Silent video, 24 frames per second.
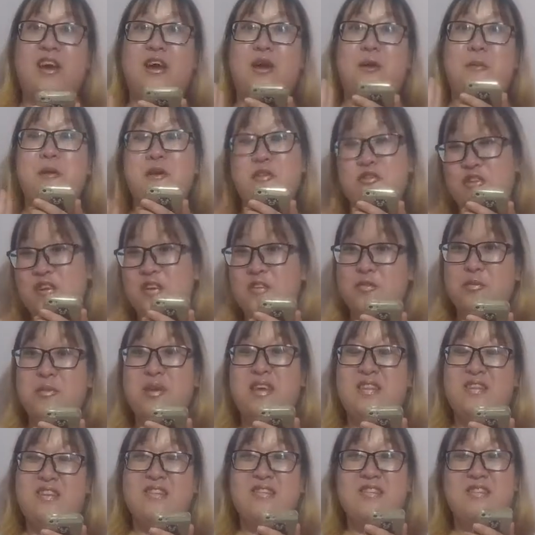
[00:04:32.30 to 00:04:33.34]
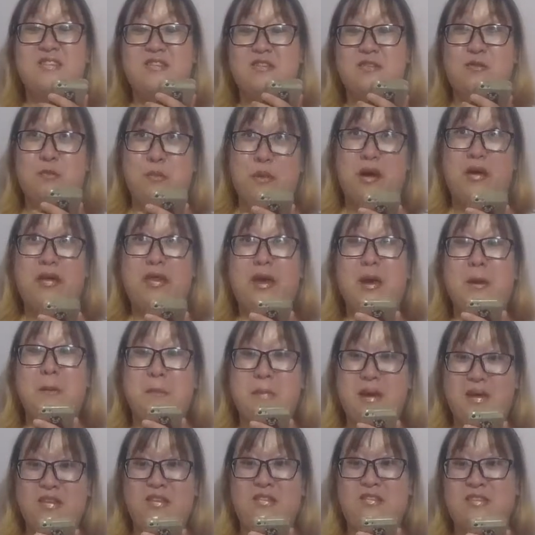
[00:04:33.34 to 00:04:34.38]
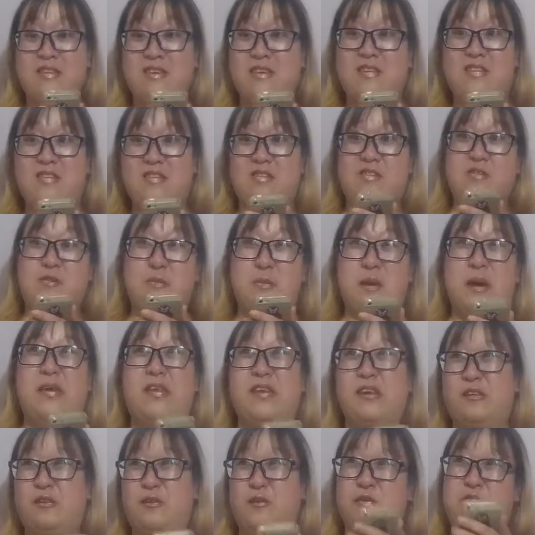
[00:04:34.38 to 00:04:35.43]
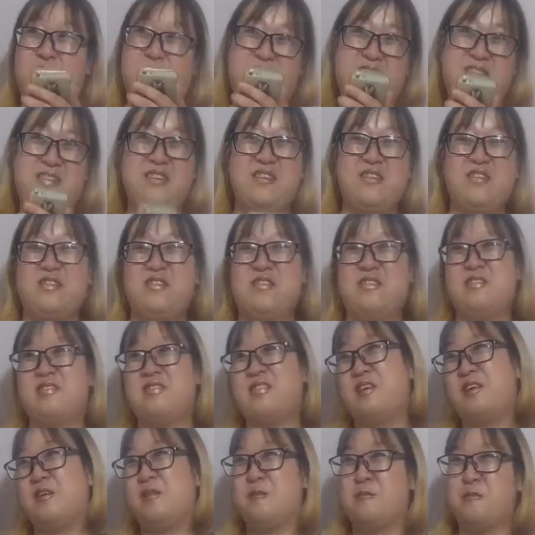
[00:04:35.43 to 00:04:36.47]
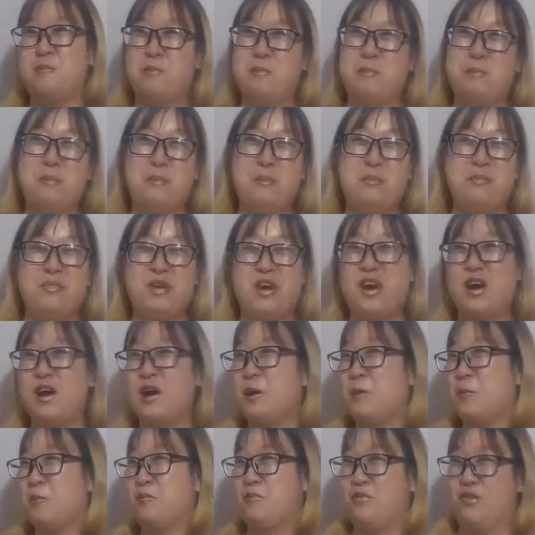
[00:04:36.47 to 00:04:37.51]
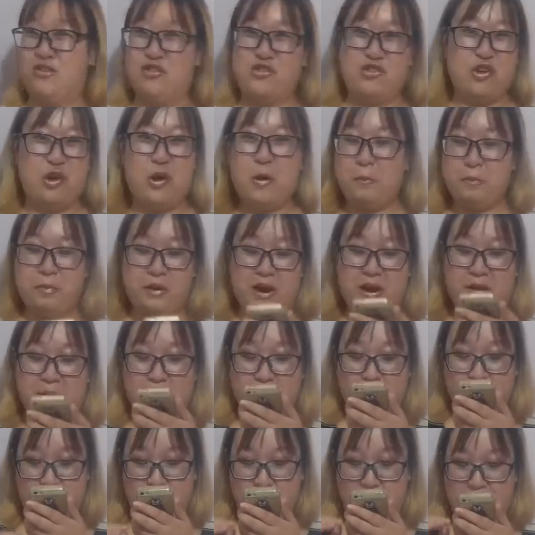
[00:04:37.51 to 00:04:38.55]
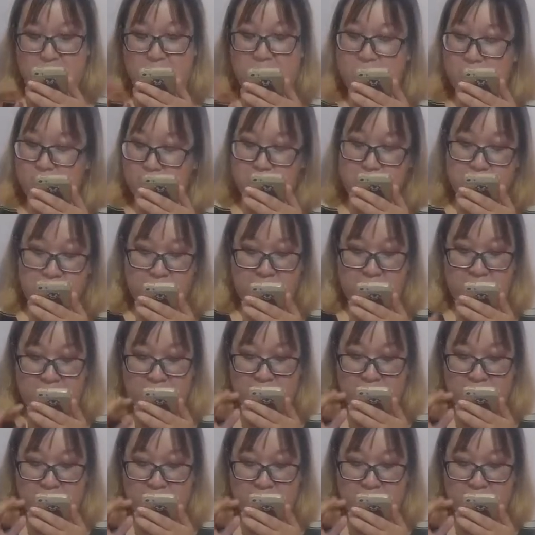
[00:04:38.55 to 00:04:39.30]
But trust me, it doesn't smell like medicine. It doesn't smell like those Eastern herb shop kind of smell. It smells nice